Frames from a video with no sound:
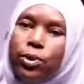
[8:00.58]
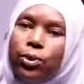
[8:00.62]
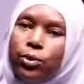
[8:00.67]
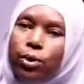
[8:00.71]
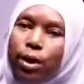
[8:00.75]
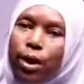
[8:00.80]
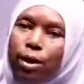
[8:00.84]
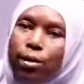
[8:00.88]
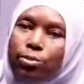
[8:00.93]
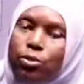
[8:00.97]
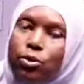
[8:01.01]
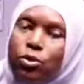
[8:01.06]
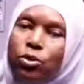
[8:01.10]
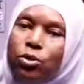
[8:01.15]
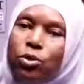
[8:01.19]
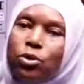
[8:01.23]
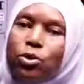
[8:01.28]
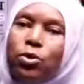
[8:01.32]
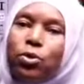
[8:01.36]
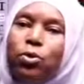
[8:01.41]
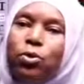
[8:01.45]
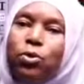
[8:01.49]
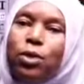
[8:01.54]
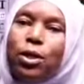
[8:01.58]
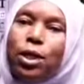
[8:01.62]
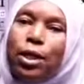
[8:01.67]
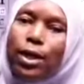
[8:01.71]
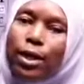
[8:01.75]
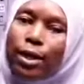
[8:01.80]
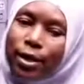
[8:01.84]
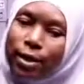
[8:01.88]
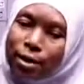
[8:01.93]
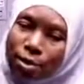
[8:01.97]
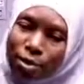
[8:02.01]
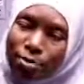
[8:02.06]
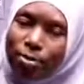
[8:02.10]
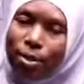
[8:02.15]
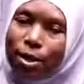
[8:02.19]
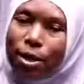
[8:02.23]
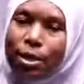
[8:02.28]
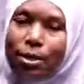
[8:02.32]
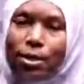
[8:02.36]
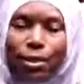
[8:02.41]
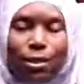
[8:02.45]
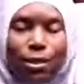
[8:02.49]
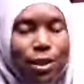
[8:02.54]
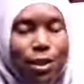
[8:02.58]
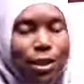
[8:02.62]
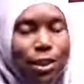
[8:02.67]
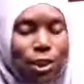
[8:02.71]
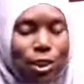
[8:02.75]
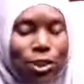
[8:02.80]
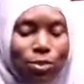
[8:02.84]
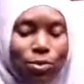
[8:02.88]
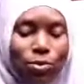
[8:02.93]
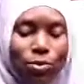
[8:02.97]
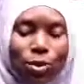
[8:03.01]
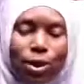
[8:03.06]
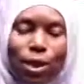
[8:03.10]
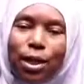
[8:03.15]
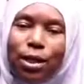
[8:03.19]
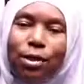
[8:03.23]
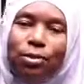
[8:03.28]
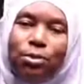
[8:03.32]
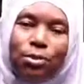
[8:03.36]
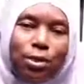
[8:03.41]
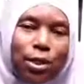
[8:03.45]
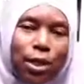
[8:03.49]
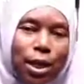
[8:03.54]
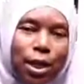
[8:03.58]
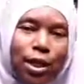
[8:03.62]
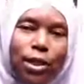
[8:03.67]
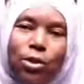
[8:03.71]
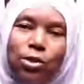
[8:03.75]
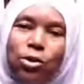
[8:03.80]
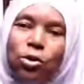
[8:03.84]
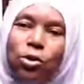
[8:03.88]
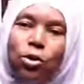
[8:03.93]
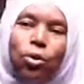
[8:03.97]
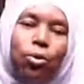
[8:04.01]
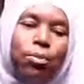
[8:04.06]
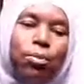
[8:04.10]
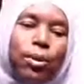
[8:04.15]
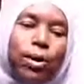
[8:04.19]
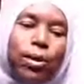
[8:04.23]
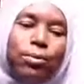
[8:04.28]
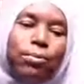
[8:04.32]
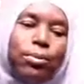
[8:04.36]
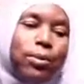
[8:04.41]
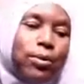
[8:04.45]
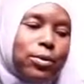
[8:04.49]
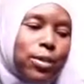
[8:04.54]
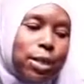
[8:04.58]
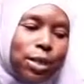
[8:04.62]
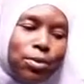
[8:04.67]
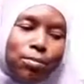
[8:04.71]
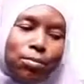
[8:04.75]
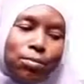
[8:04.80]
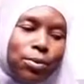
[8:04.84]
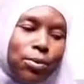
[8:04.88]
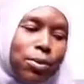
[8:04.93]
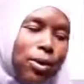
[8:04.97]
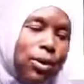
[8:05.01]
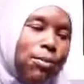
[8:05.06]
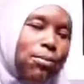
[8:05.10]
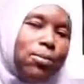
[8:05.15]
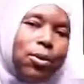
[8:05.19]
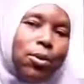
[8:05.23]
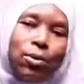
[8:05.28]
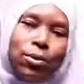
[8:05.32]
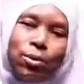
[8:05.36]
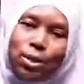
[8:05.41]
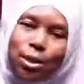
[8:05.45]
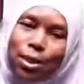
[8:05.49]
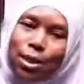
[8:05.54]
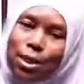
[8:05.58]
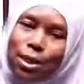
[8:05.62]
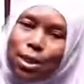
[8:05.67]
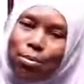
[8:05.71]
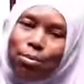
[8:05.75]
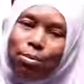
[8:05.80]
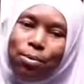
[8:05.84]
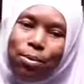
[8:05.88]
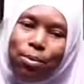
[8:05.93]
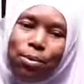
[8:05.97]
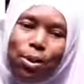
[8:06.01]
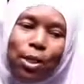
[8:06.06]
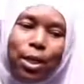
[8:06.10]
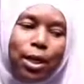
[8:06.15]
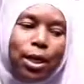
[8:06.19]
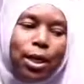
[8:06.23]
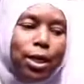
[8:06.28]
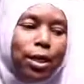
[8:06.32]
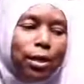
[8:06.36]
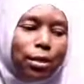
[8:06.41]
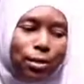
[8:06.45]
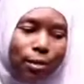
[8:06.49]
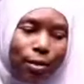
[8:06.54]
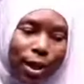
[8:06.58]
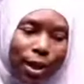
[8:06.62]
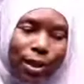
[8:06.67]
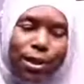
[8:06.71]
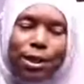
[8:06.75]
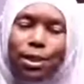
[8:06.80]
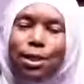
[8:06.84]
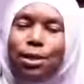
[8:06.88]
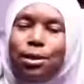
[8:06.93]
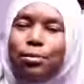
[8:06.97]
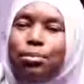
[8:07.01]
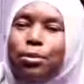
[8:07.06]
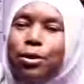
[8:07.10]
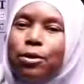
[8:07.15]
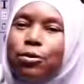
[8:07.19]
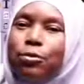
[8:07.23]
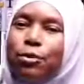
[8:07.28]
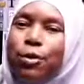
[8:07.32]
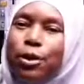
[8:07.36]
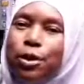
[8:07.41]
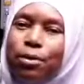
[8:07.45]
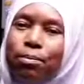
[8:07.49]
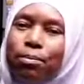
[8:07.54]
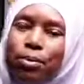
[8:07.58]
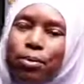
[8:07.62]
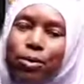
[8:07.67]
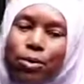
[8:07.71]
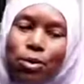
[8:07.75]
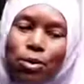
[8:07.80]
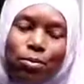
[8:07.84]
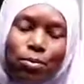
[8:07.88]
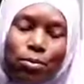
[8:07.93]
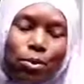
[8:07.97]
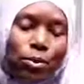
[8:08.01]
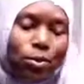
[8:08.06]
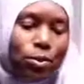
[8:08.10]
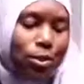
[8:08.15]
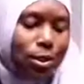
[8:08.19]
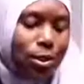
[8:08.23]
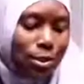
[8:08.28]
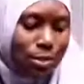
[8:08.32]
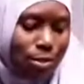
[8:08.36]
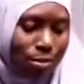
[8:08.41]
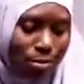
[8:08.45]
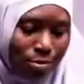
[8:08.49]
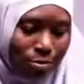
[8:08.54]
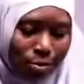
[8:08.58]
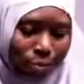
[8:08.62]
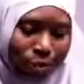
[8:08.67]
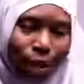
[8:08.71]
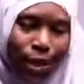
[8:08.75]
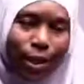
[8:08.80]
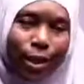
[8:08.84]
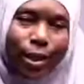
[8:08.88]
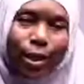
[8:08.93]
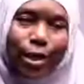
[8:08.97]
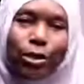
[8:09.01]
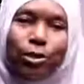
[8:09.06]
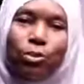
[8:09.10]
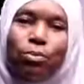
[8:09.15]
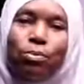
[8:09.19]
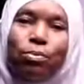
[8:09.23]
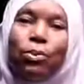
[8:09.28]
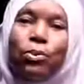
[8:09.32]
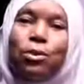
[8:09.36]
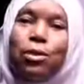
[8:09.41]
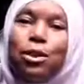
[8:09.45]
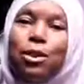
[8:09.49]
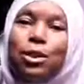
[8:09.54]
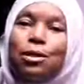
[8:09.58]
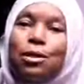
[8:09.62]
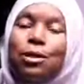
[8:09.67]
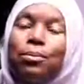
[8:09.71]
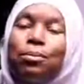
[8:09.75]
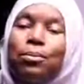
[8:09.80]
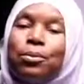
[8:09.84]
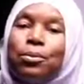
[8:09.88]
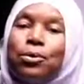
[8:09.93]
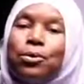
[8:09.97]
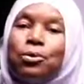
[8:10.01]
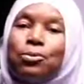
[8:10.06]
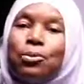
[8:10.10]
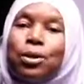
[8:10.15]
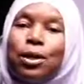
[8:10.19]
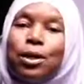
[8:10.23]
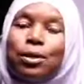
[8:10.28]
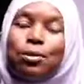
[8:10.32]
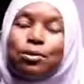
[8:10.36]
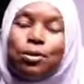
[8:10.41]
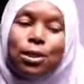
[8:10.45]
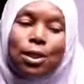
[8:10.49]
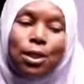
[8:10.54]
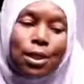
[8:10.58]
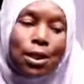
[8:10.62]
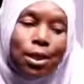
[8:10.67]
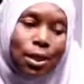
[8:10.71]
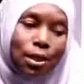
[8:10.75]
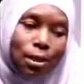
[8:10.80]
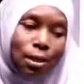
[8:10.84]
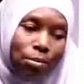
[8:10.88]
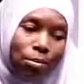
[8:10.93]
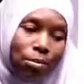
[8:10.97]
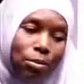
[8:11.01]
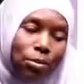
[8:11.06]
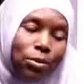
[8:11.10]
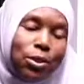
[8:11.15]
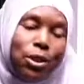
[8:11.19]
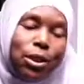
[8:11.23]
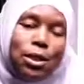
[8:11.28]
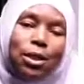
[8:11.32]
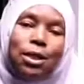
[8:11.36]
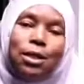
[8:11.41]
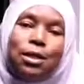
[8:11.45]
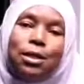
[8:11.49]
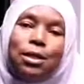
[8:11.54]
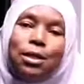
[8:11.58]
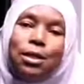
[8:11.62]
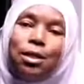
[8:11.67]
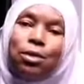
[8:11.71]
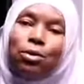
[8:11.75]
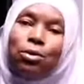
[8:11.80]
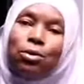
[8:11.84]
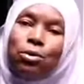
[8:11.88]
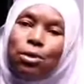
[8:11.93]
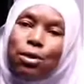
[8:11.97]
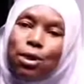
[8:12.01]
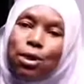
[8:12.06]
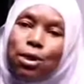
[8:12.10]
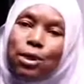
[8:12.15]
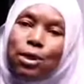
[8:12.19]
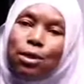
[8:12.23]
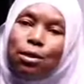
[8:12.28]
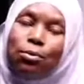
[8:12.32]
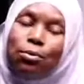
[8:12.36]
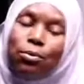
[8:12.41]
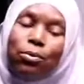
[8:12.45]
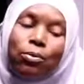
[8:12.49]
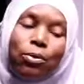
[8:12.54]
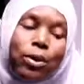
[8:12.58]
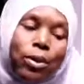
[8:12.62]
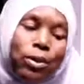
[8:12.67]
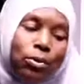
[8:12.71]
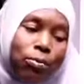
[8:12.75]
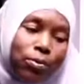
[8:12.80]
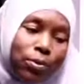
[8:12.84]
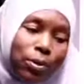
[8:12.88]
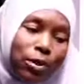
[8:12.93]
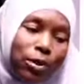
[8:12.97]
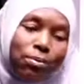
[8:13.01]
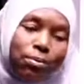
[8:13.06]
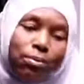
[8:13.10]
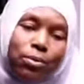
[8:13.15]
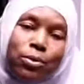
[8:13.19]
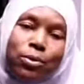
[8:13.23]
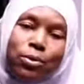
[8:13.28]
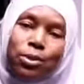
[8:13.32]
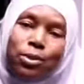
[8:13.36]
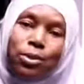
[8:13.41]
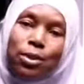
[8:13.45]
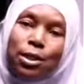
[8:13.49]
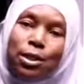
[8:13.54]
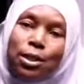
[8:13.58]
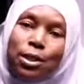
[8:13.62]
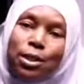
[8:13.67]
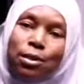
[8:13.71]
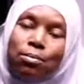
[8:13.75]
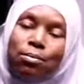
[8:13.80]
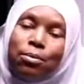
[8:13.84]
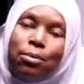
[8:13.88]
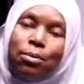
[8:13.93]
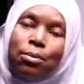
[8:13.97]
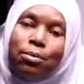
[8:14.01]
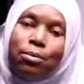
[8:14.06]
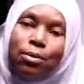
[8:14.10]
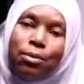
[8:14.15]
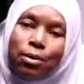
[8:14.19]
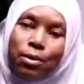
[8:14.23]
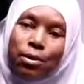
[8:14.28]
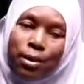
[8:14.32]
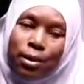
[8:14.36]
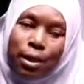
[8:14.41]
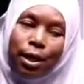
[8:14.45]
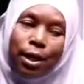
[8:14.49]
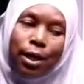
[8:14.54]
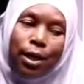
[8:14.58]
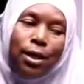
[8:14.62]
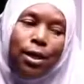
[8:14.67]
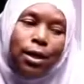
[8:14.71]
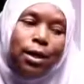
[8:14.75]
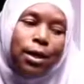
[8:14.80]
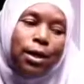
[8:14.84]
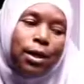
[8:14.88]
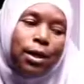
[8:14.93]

you come to school, normally the teachers would tell you, take your homework books and put them on the table. That table is very important because where can you put the books without putting on the table? When you put the books on the table, the